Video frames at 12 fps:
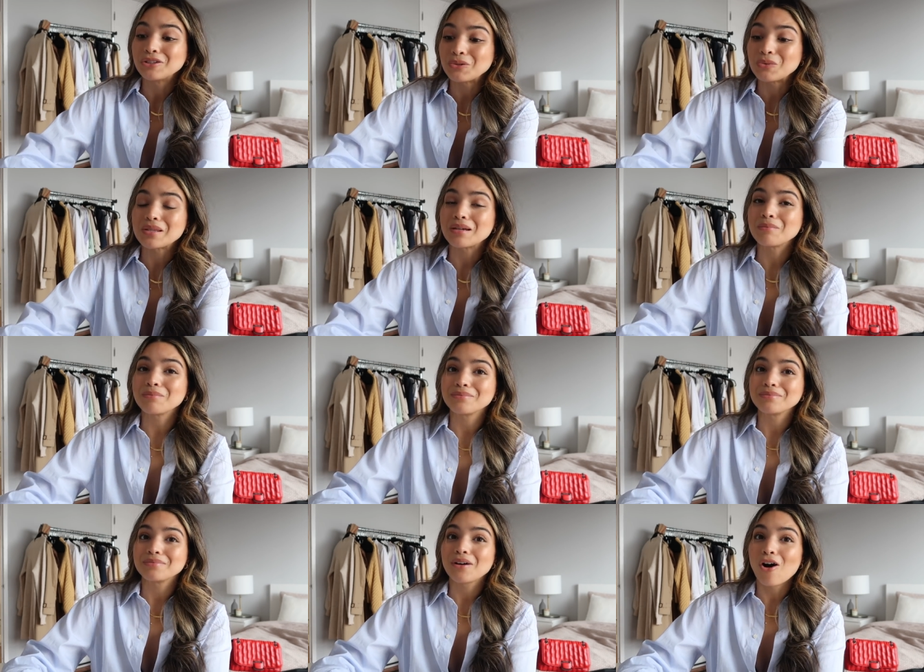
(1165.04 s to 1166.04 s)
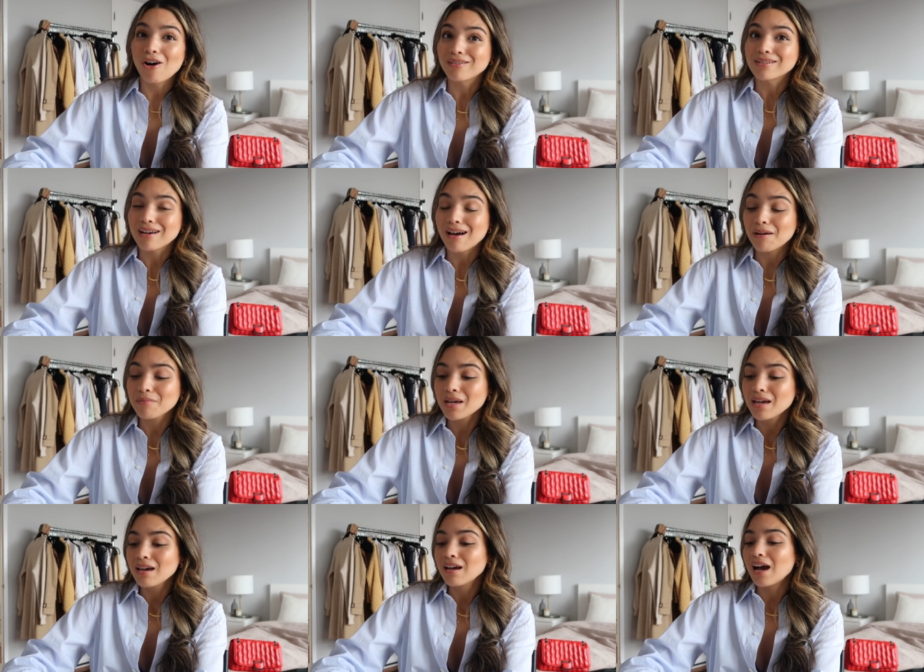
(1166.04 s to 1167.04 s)
use them all the time.
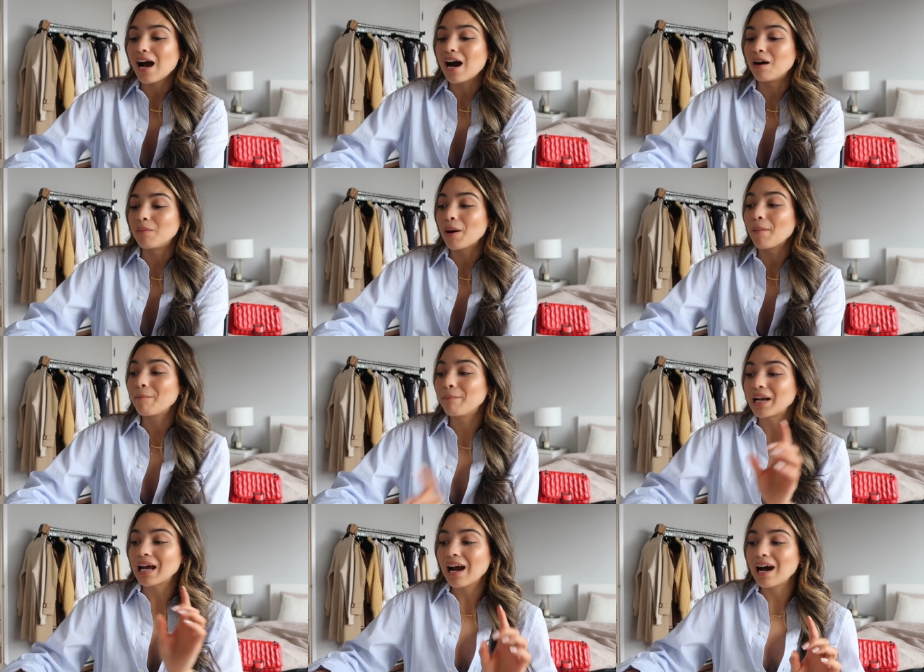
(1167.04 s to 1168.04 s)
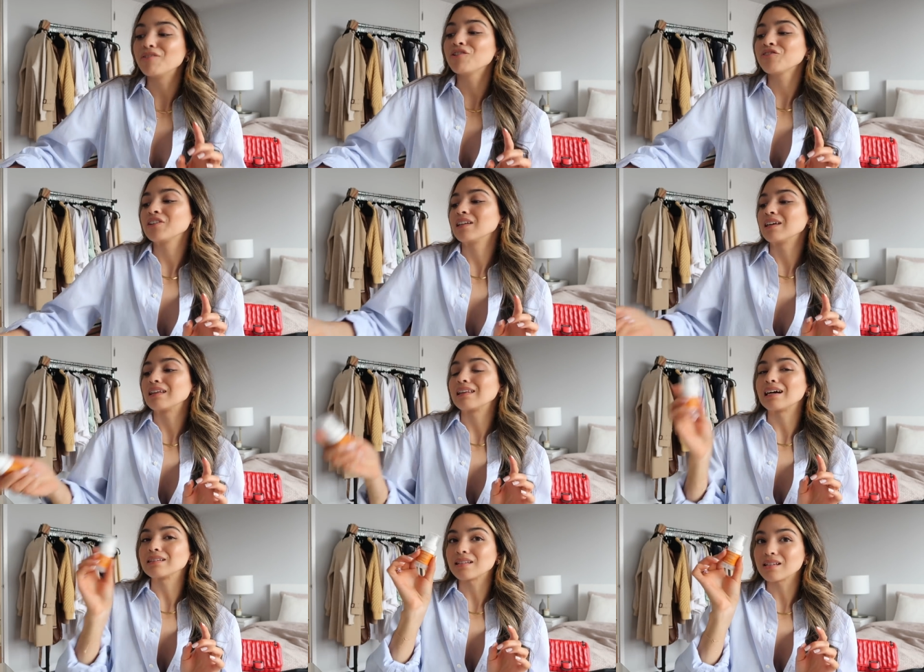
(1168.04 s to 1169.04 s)
Um, but I have a feeling
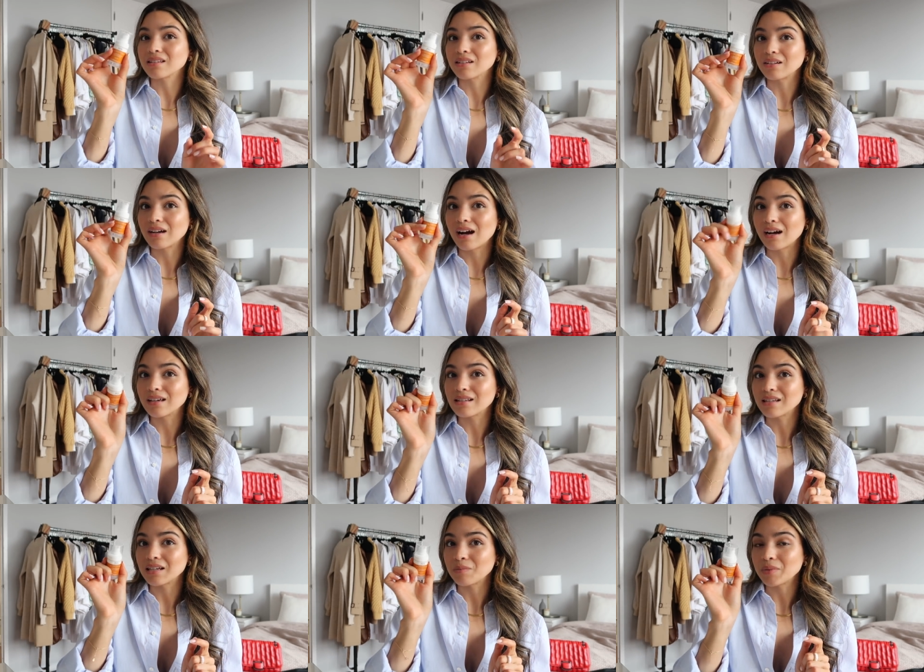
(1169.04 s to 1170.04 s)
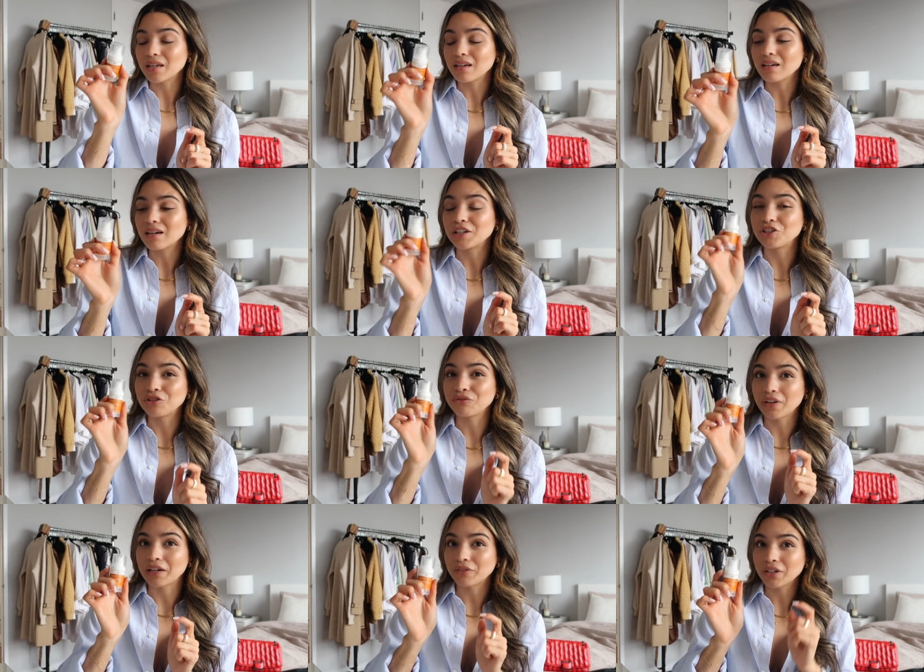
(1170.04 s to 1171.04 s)
that this little guy is going to be a new
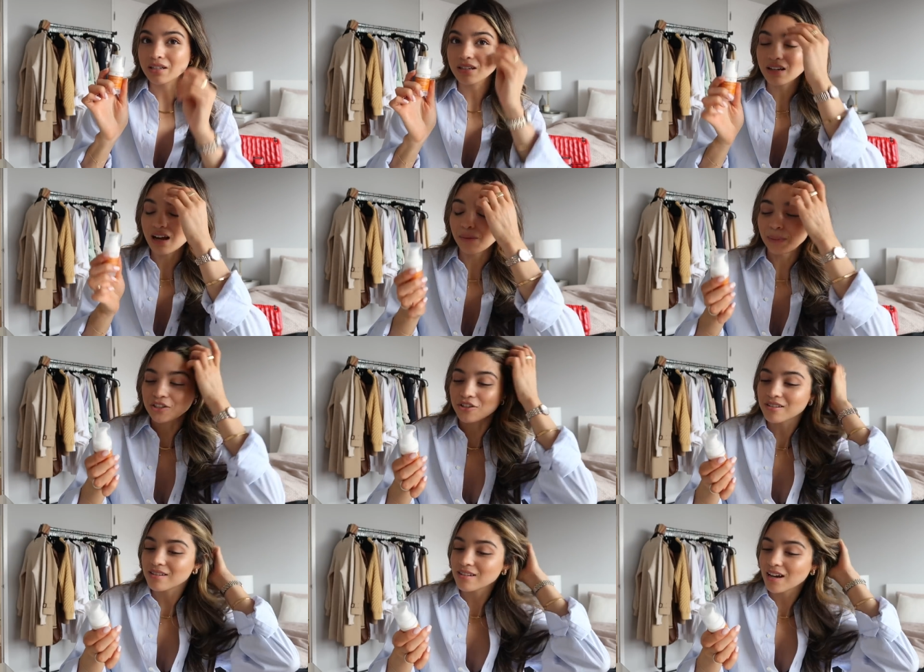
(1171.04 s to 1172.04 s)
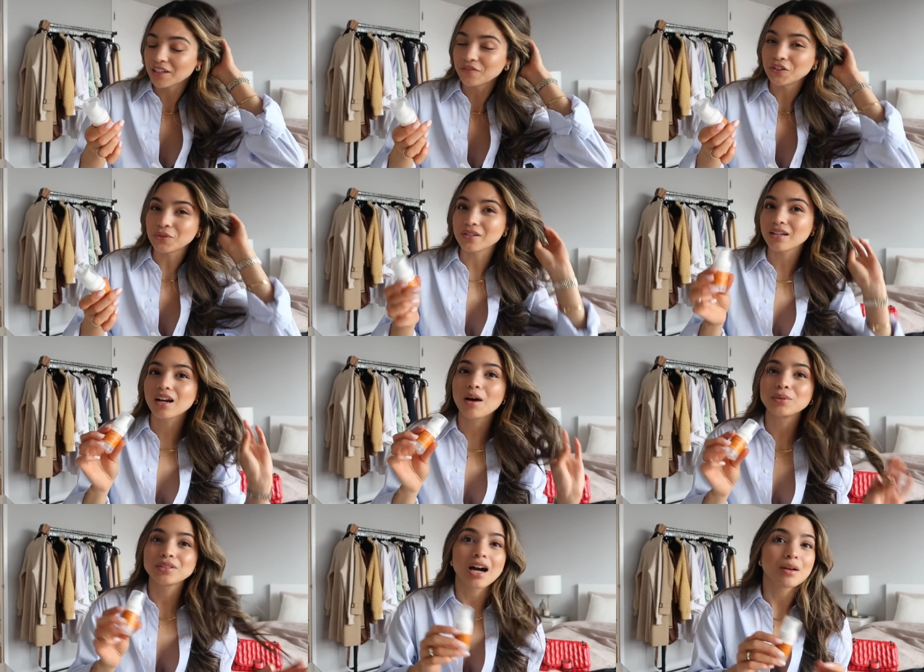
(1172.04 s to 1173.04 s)
favorite. Um, I just, I've used it a
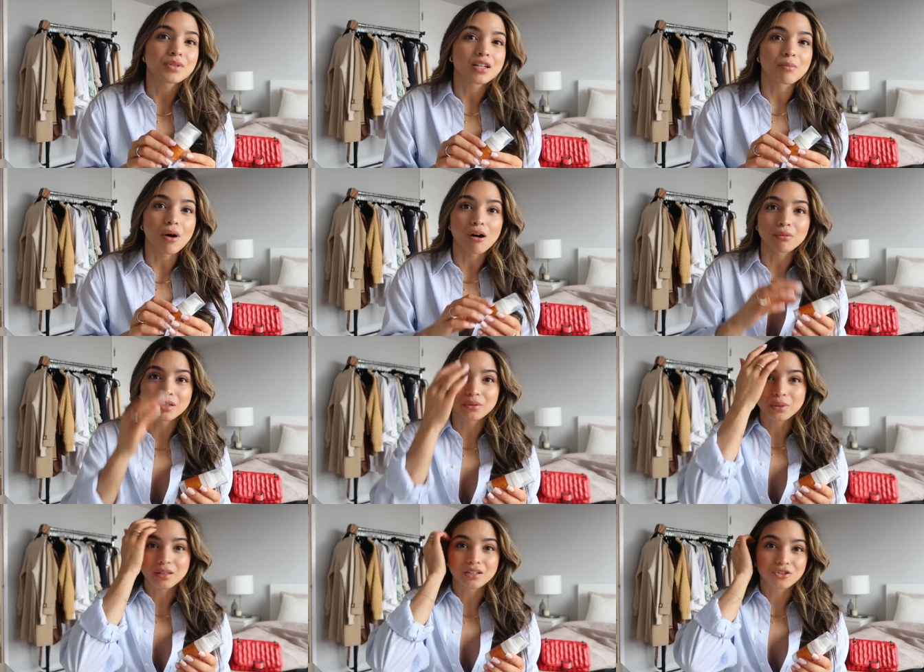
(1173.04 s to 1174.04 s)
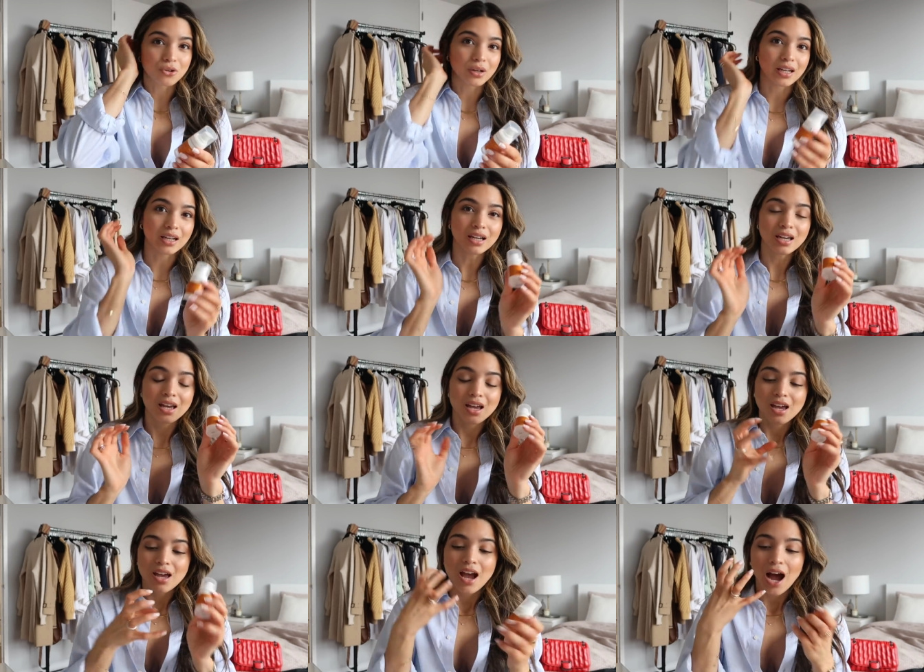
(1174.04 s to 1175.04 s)
couple times and I'm already really enjoying
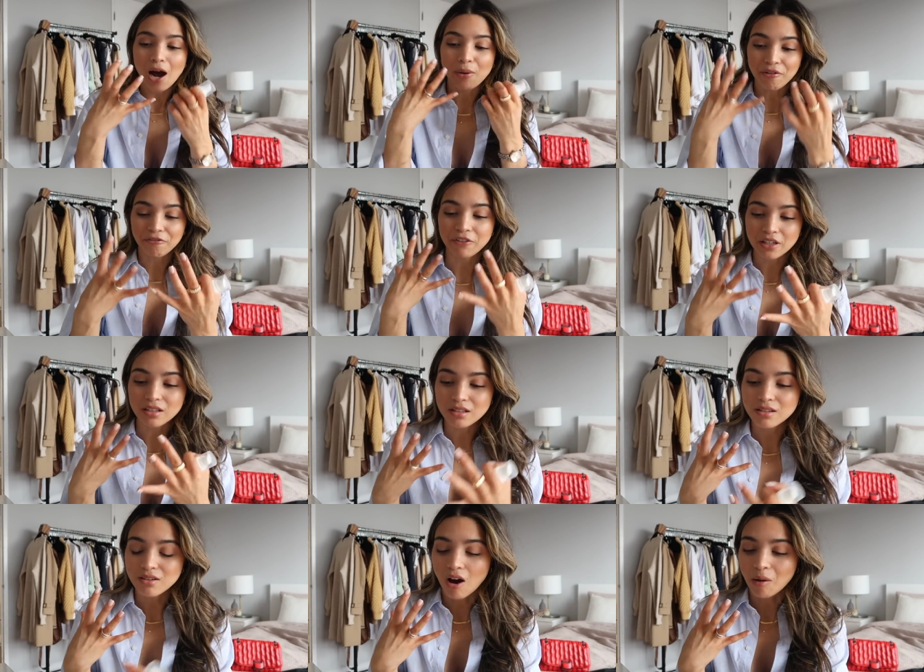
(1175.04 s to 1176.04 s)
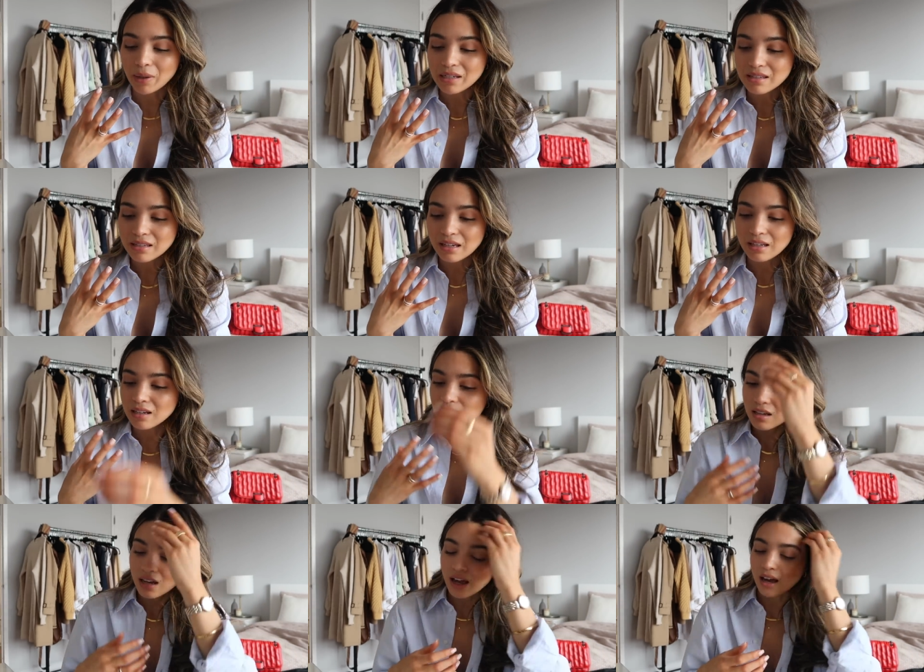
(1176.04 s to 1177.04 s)
how it feels on my skin
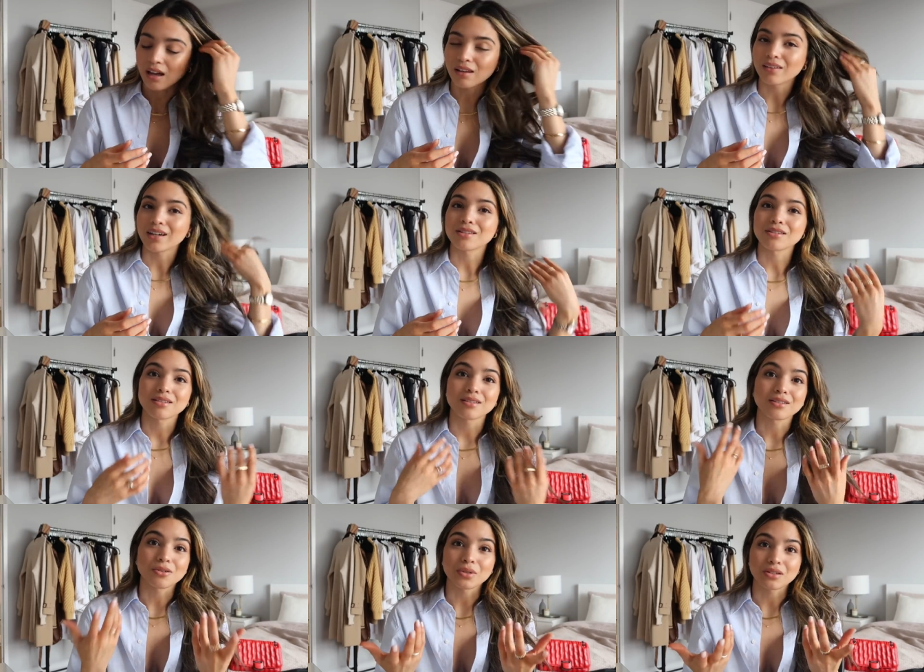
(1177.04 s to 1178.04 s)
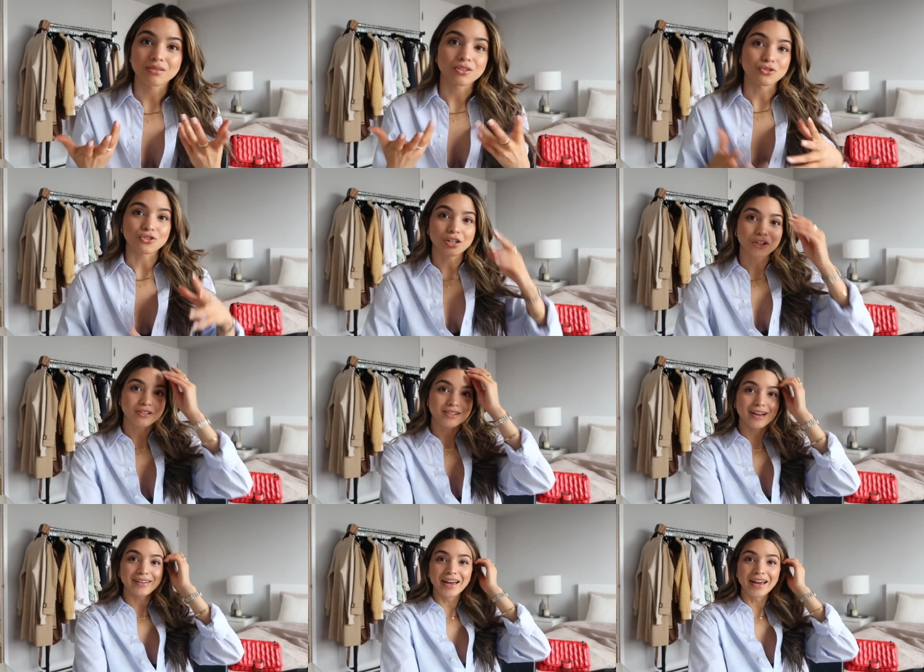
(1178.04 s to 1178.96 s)
and that's it's always usually a good sign